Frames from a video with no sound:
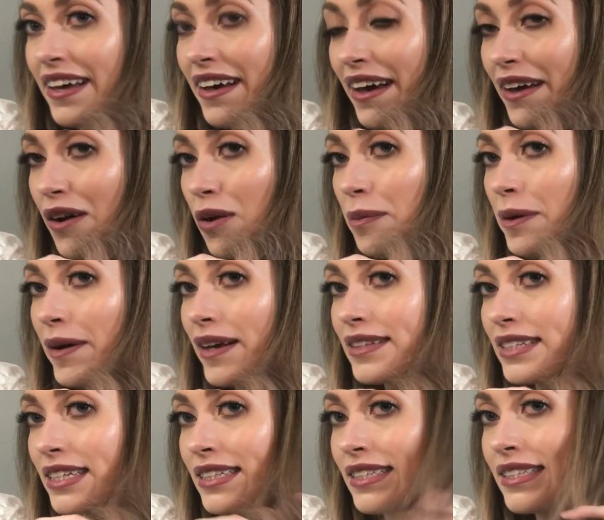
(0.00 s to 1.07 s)
I hope you guys
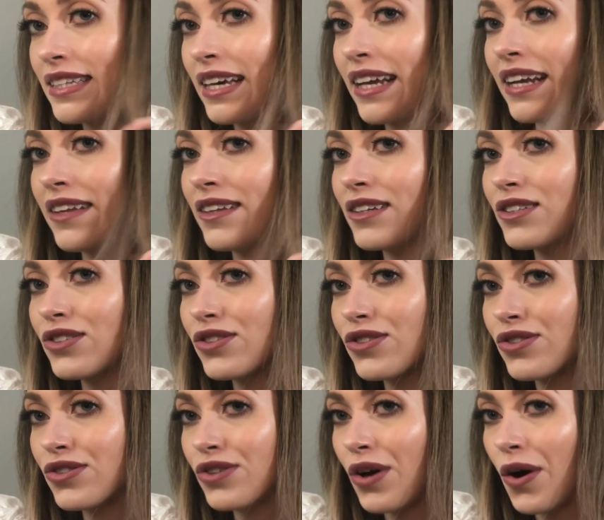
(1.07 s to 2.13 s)
can see it. It looks
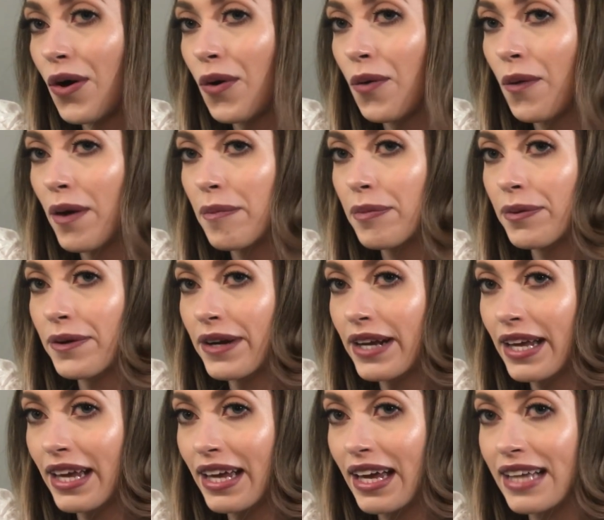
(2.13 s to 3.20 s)
so
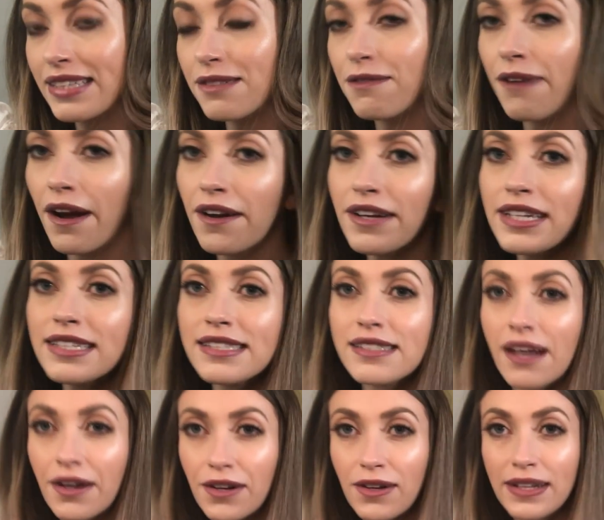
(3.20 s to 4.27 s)
pretty. It's very
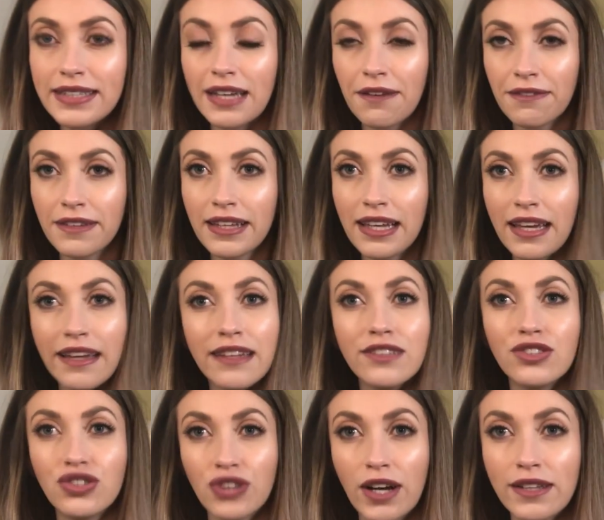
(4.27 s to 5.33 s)
subtle. It definitely
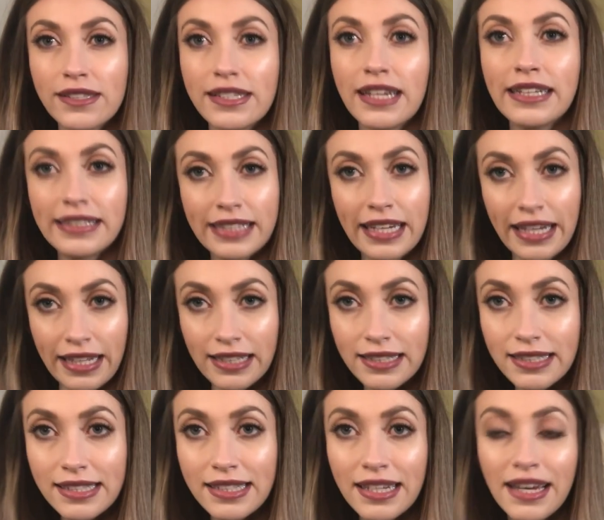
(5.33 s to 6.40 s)
is just a
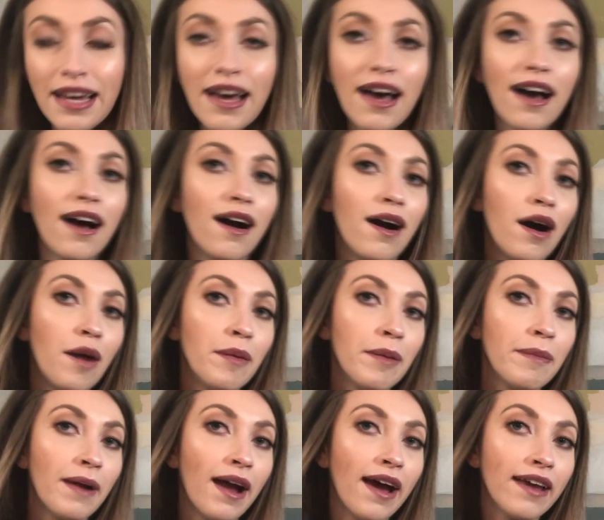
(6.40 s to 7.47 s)
tint,
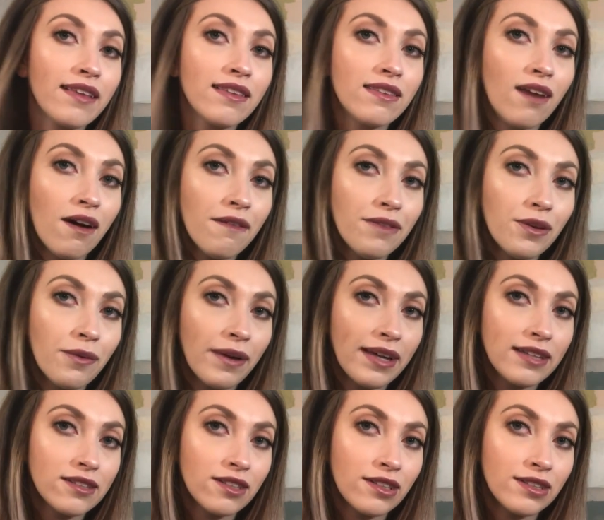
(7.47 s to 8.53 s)
but I love the way
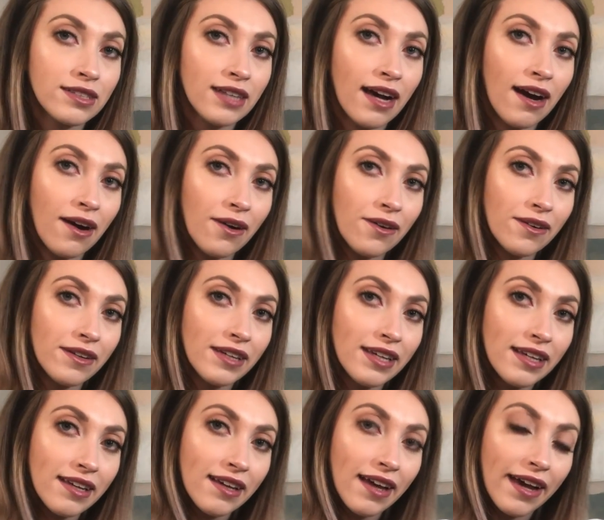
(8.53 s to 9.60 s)
it turned out.
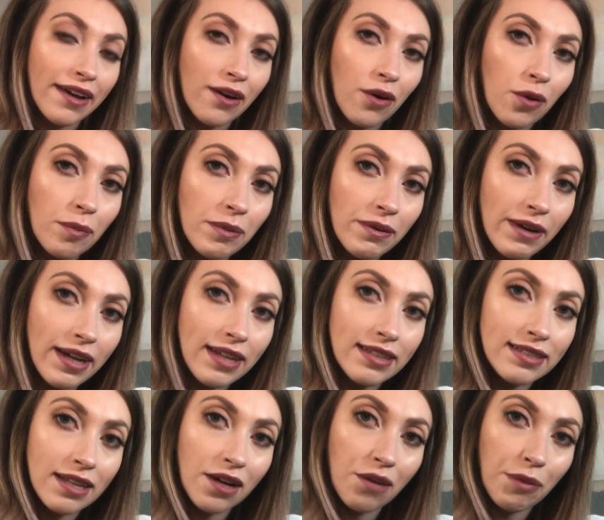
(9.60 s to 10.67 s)
I hope
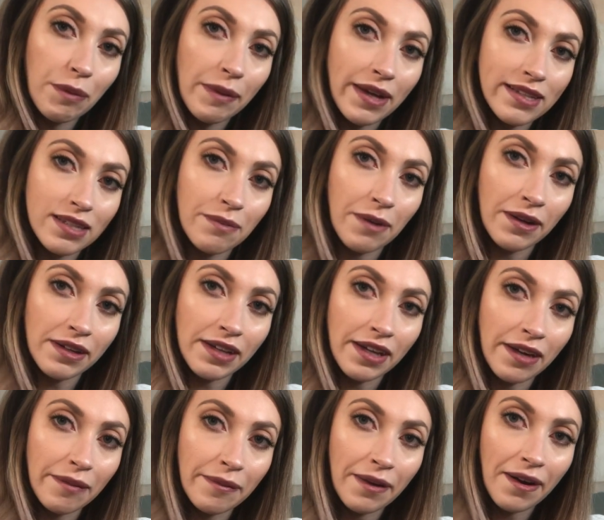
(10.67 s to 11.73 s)
it picks up on
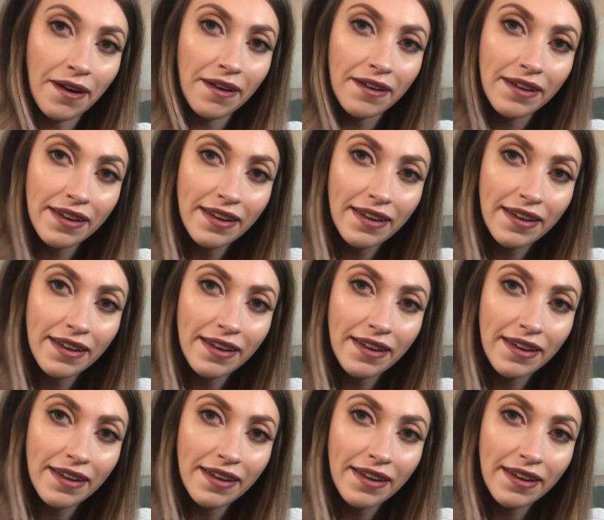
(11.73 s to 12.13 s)
camera.